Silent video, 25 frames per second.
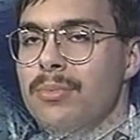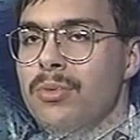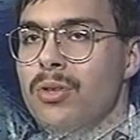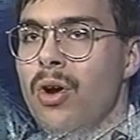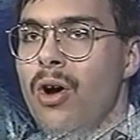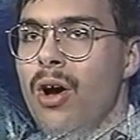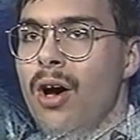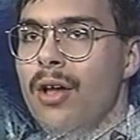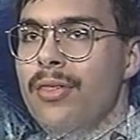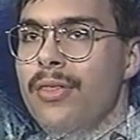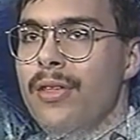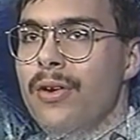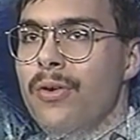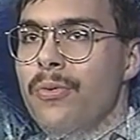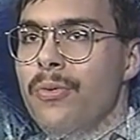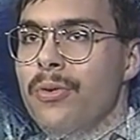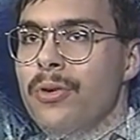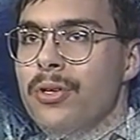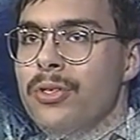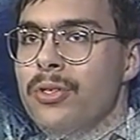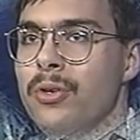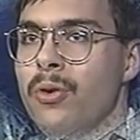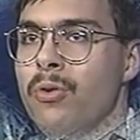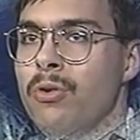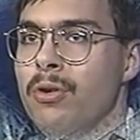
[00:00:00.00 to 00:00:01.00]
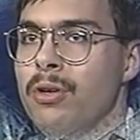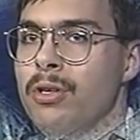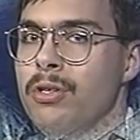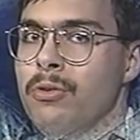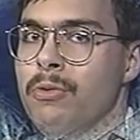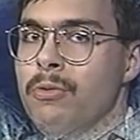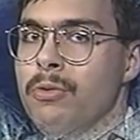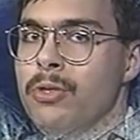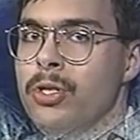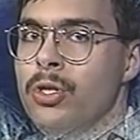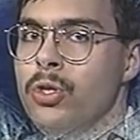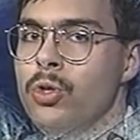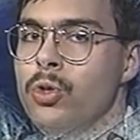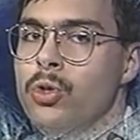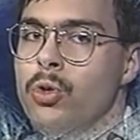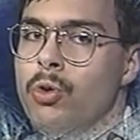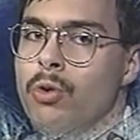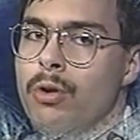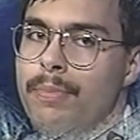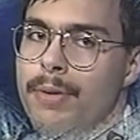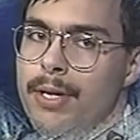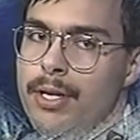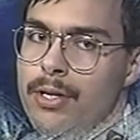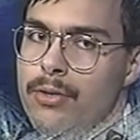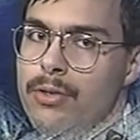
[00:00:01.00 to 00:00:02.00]
some talk there were two
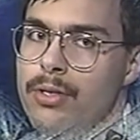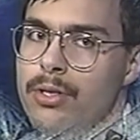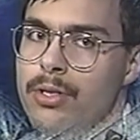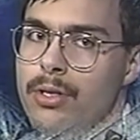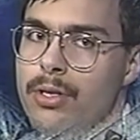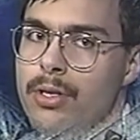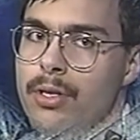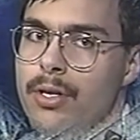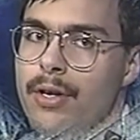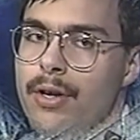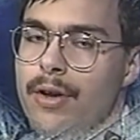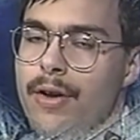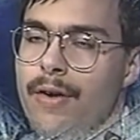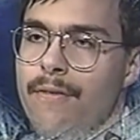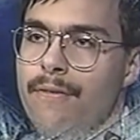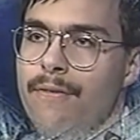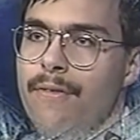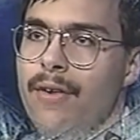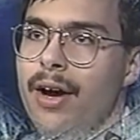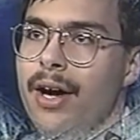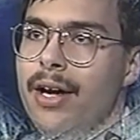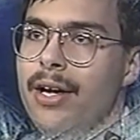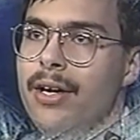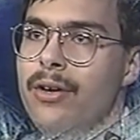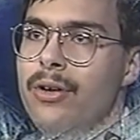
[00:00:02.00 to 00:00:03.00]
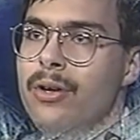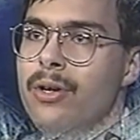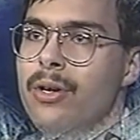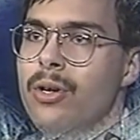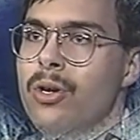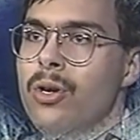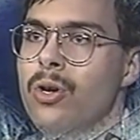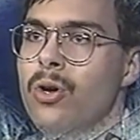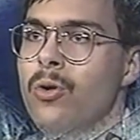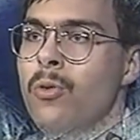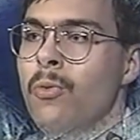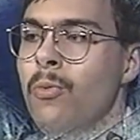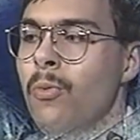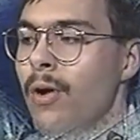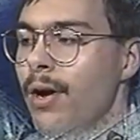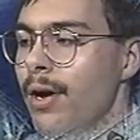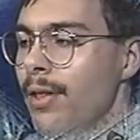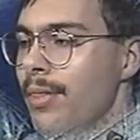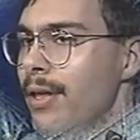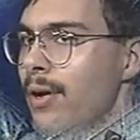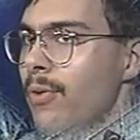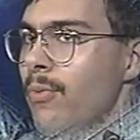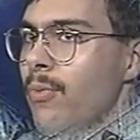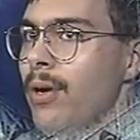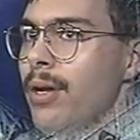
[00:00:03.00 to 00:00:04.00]
torpedoes fired.
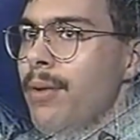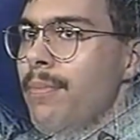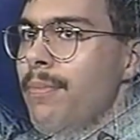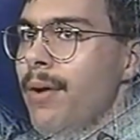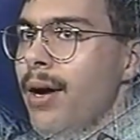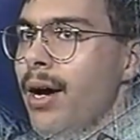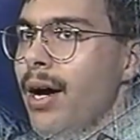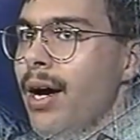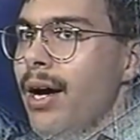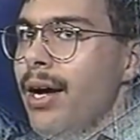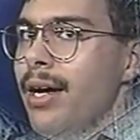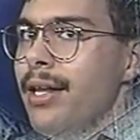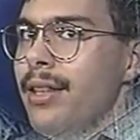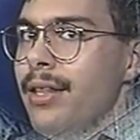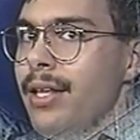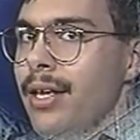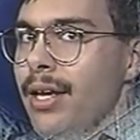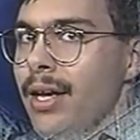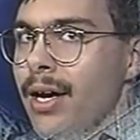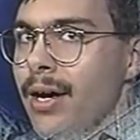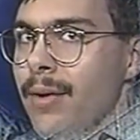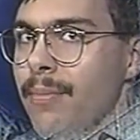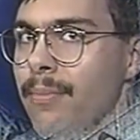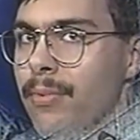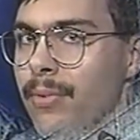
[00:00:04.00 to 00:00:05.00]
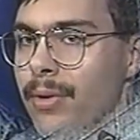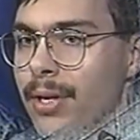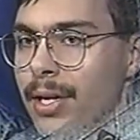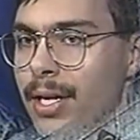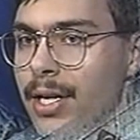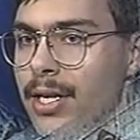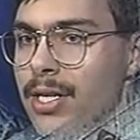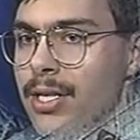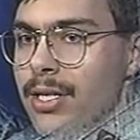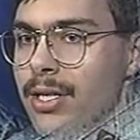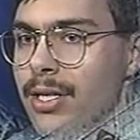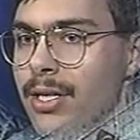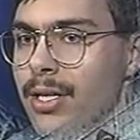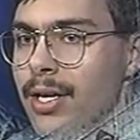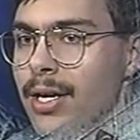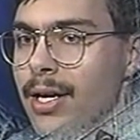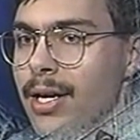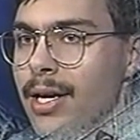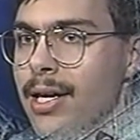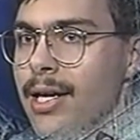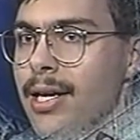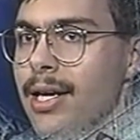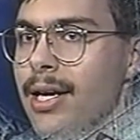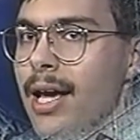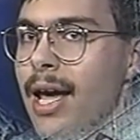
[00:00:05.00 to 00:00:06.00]
One that went behind the bridge,
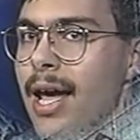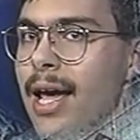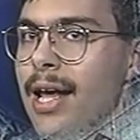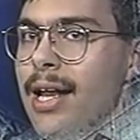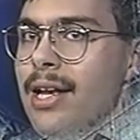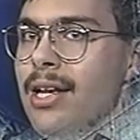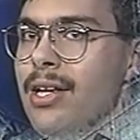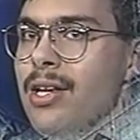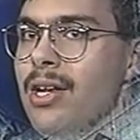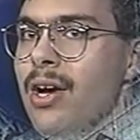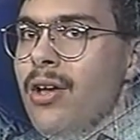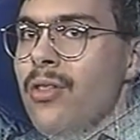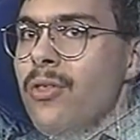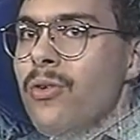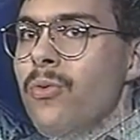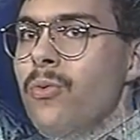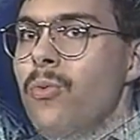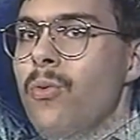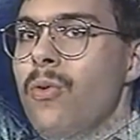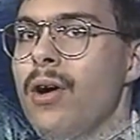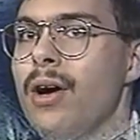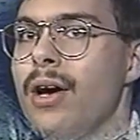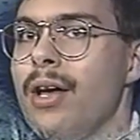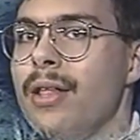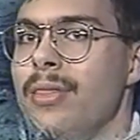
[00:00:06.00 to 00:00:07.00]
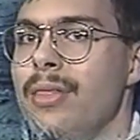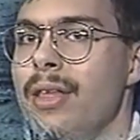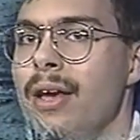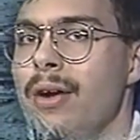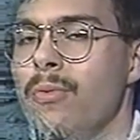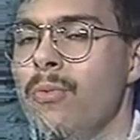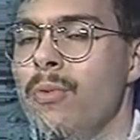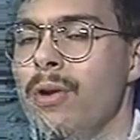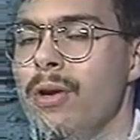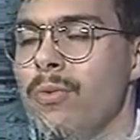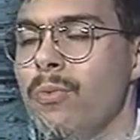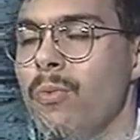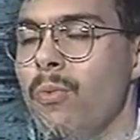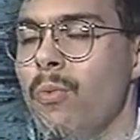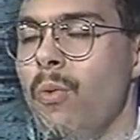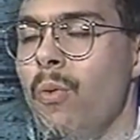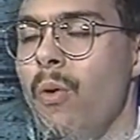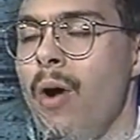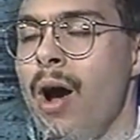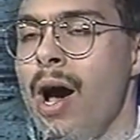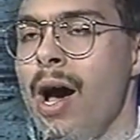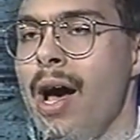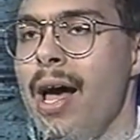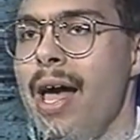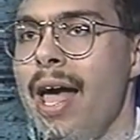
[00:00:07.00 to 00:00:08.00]
and another one that went
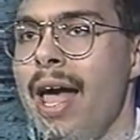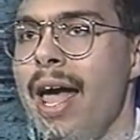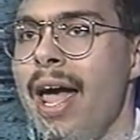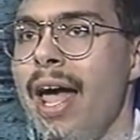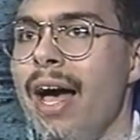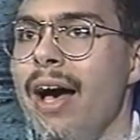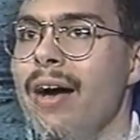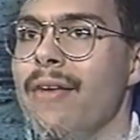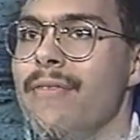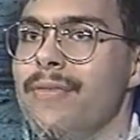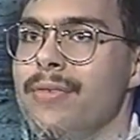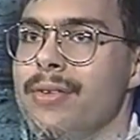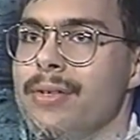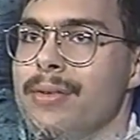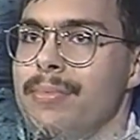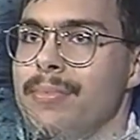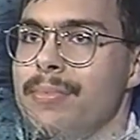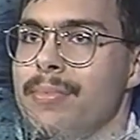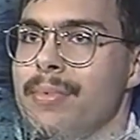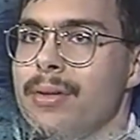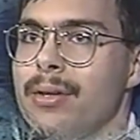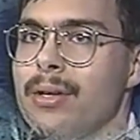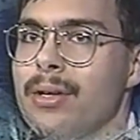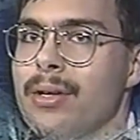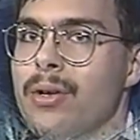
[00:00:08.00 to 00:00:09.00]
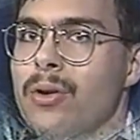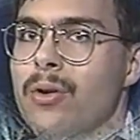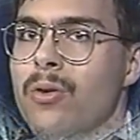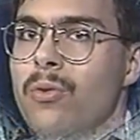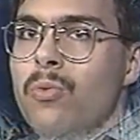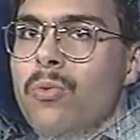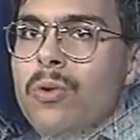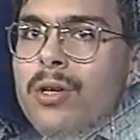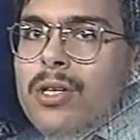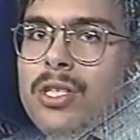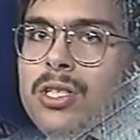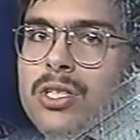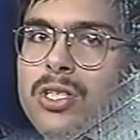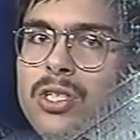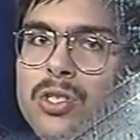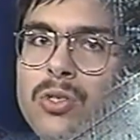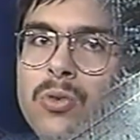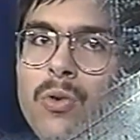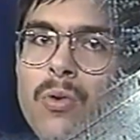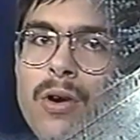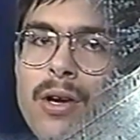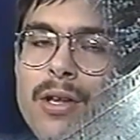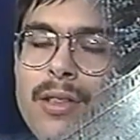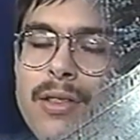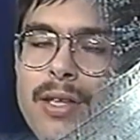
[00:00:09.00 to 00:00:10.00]
aft, which
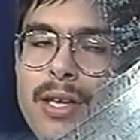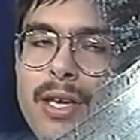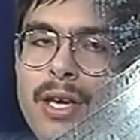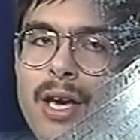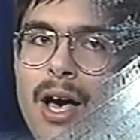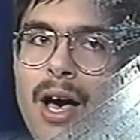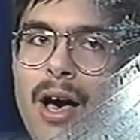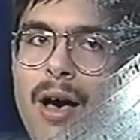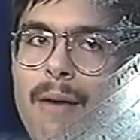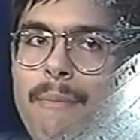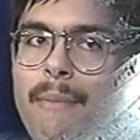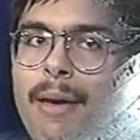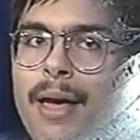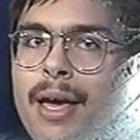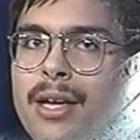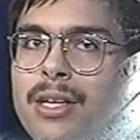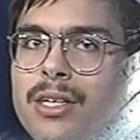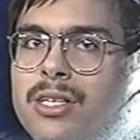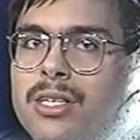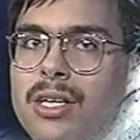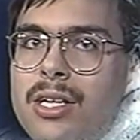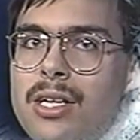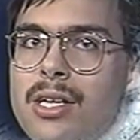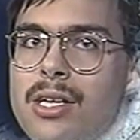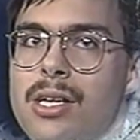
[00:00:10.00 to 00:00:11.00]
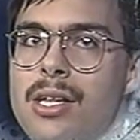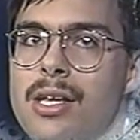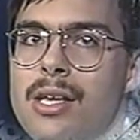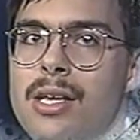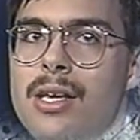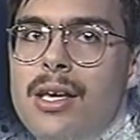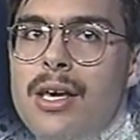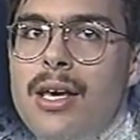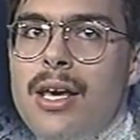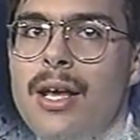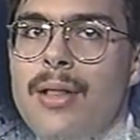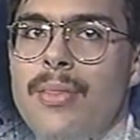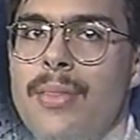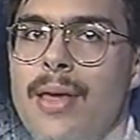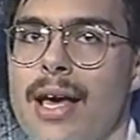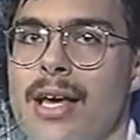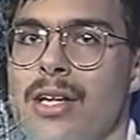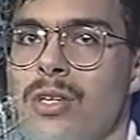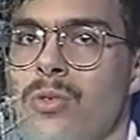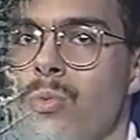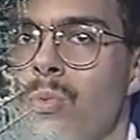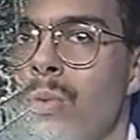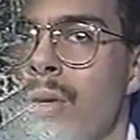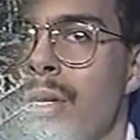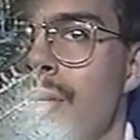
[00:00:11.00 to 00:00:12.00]
destroyed the engine, and
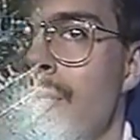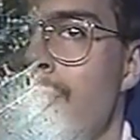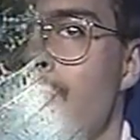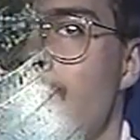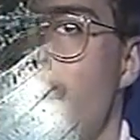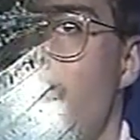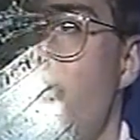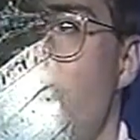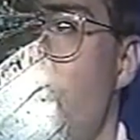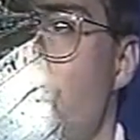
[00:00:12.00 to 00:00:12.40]
that's what